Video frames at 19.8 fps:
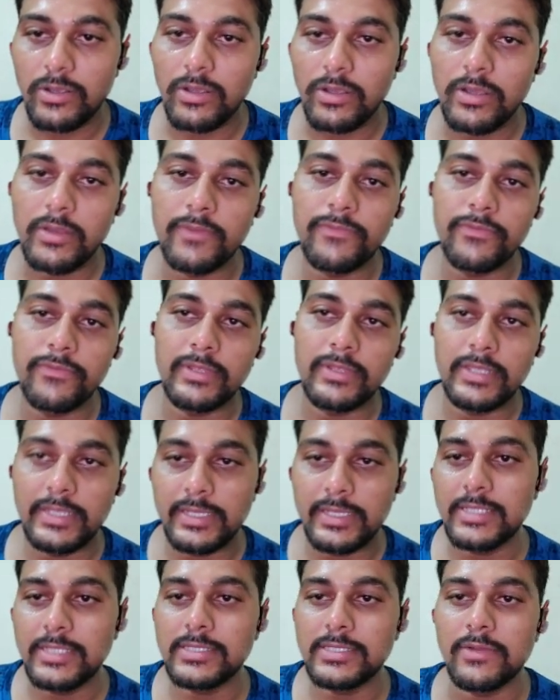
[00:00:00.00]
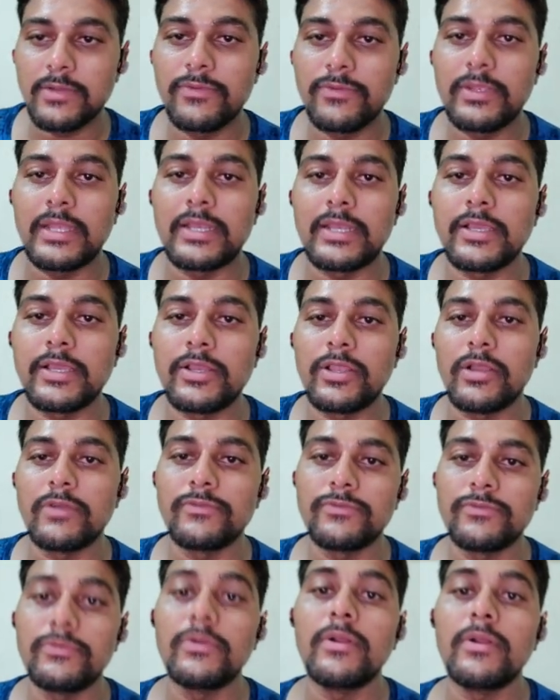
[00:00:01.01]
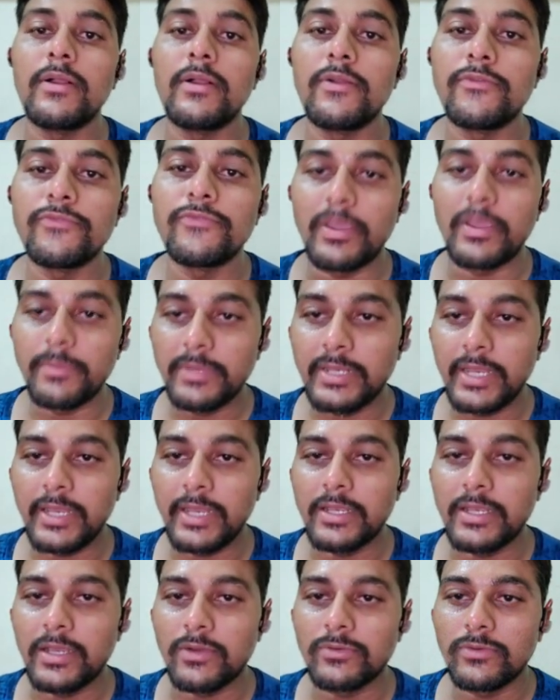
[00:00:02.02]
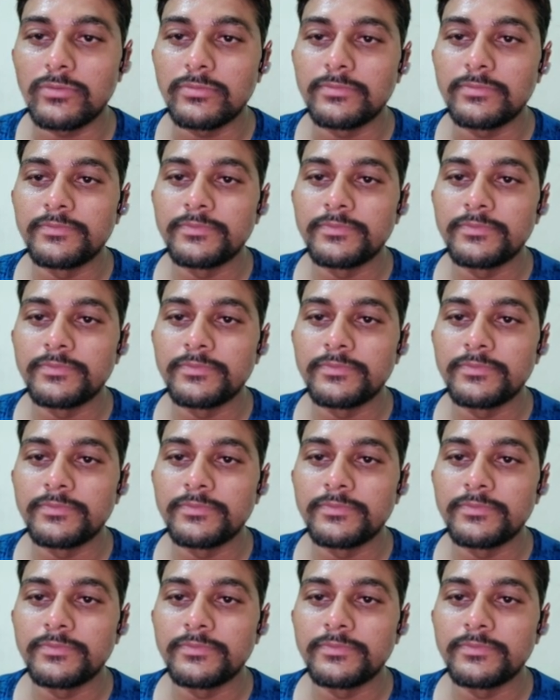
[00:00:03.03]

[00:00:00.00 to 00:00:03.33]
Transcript: Of it is of category of feminine noun.